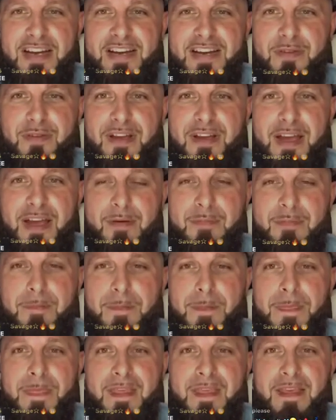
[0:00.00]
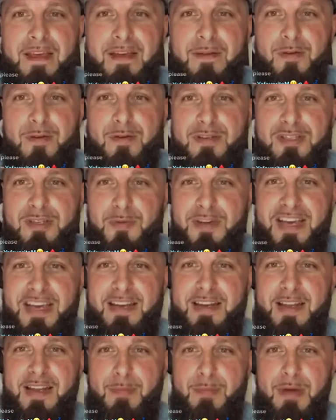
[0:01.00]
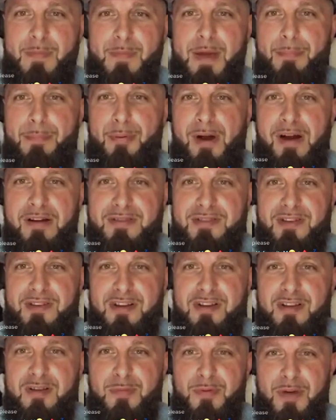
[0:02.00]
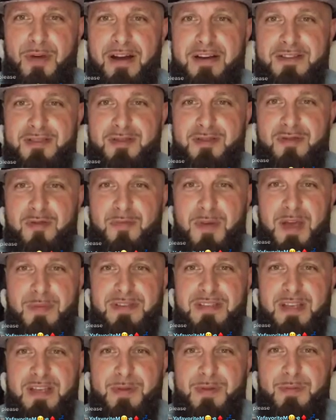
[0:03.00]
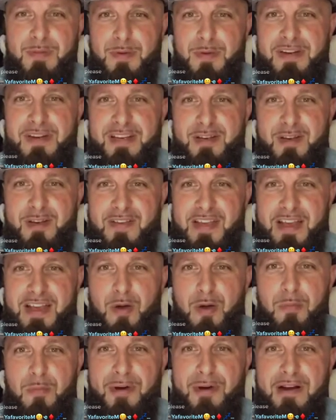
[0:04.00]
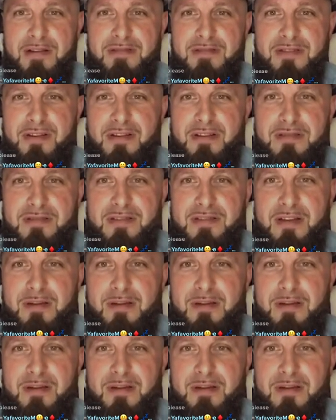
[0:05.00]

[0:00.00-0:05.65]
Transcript: to. Should we get like maybe a prayer circle prior to maybe something? Maybe we need to have like a whole prayer circle or something.